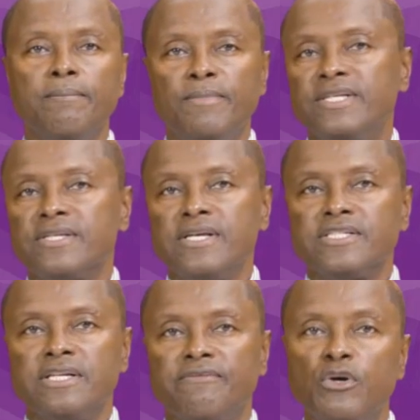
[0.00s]
Ms.
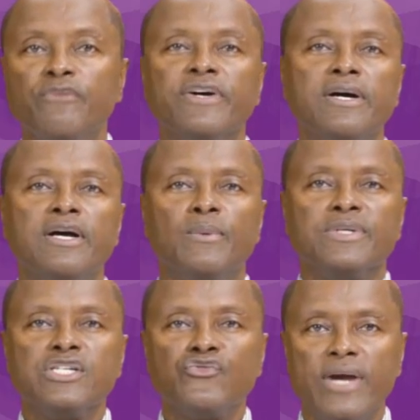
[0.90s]
Slavova
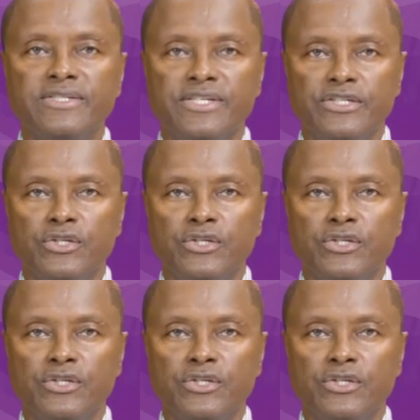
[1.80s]
was in transit